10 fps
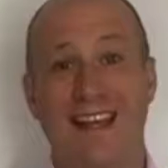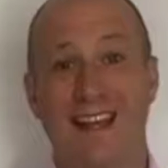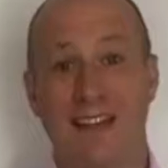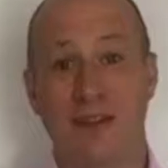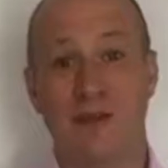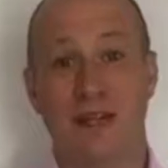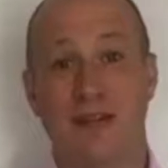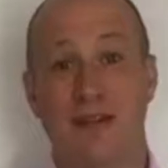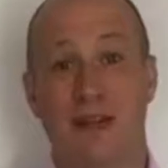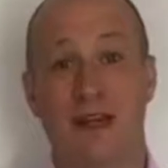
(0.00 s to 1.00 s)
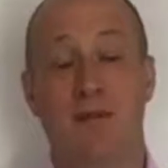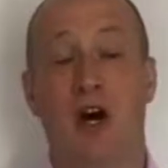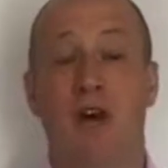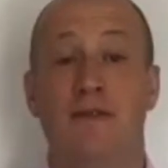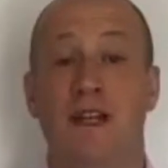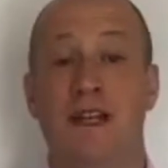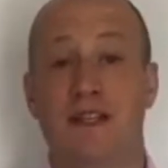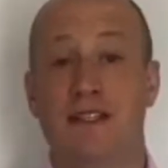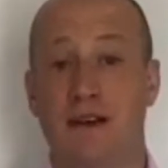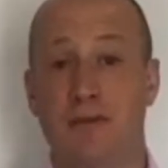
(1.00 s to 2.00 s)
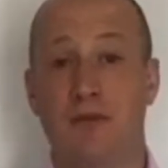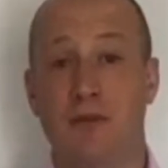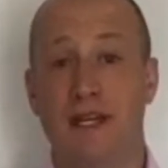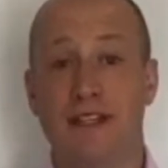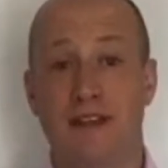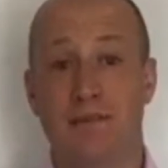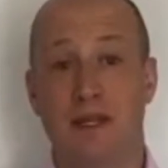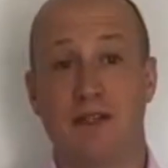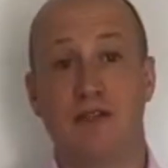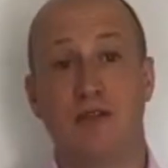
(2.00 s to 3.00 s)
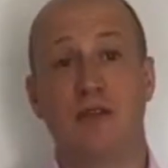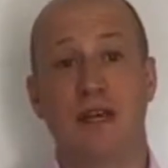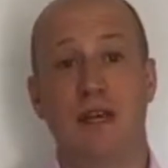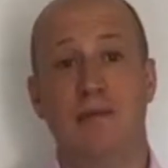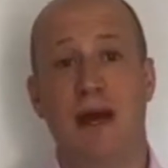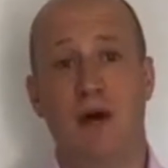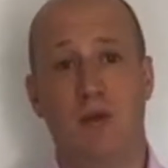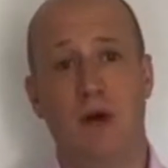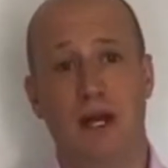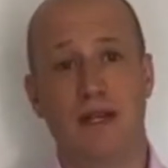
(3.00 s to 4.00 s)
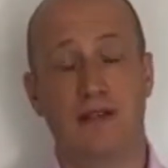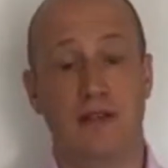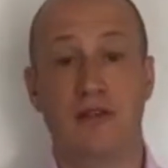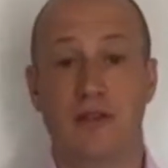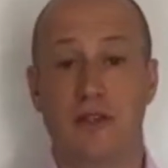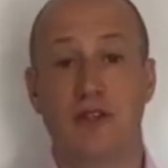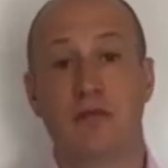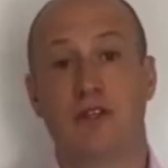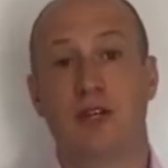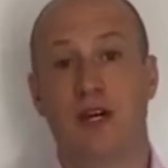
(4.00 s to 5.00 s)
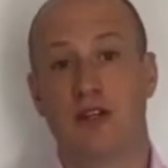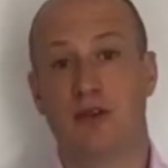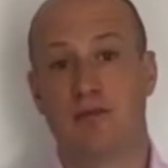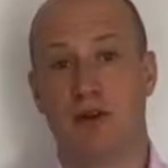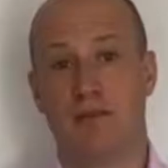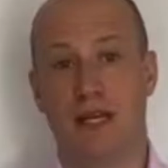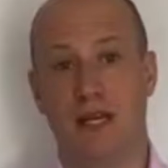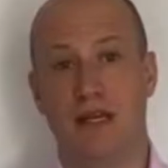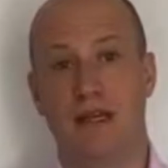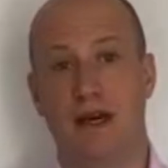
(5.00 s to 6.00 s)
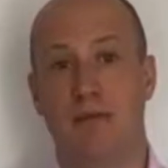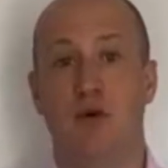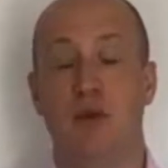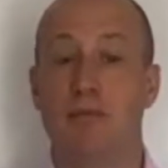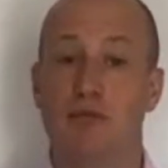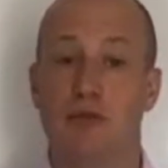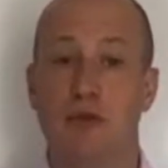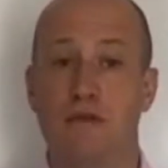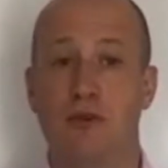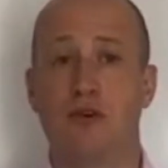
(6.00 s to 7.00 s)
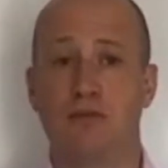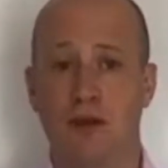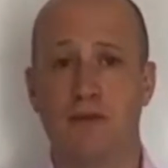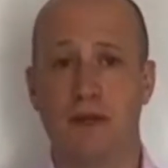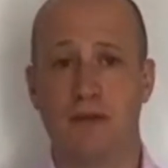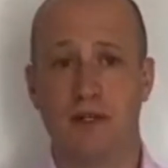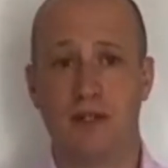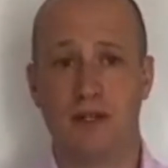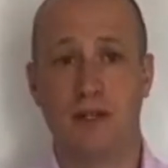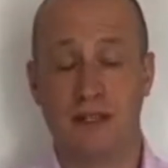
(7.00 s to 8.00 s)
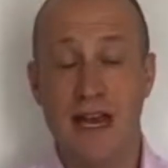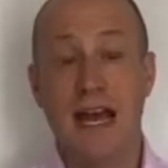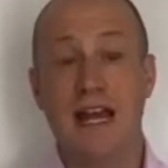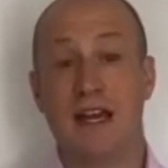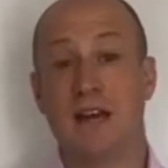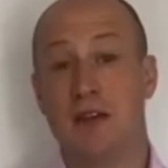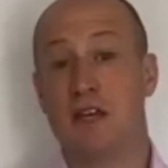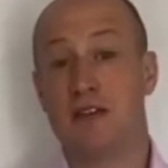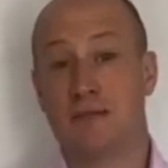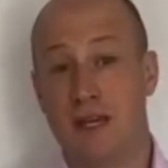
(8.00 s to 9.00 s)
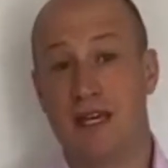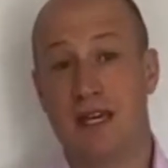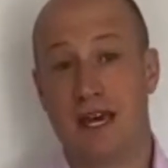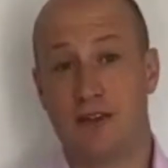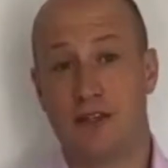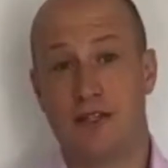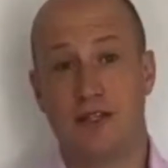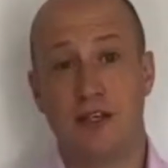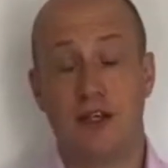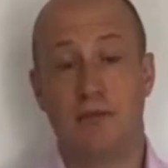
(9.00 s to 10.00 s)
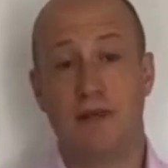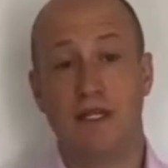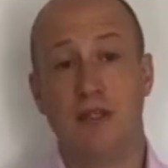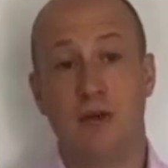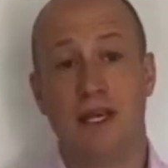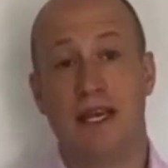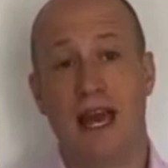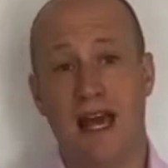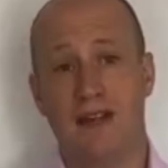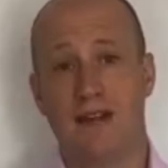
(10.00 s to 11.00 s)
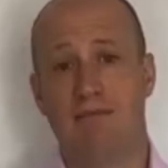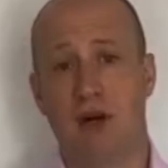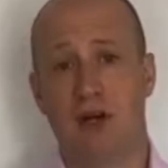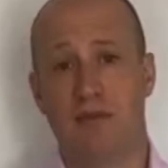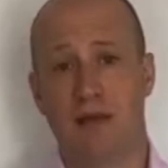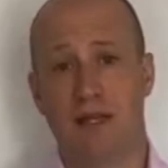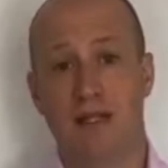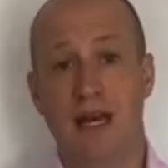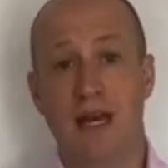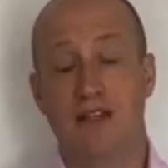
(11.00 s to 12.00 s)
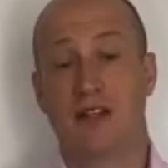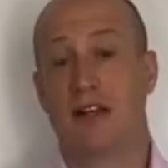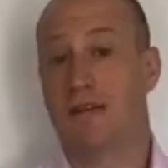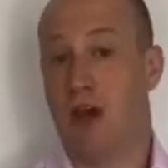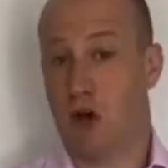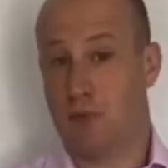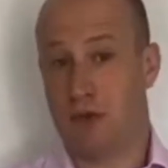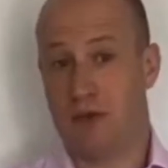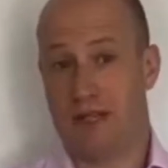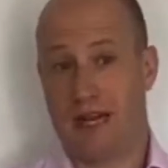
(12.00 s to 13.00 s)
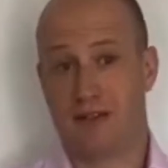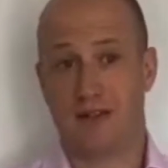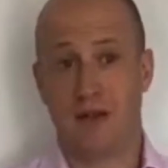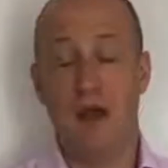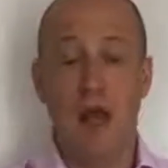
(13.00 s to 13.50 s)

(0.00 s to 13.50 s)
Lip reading: Continuing a theme of the last couple of weeks, I've been talking about ways to supercharge your property income or improve your property returns and giving you some key actions that you can be doing at the moment to kind of help you with that. So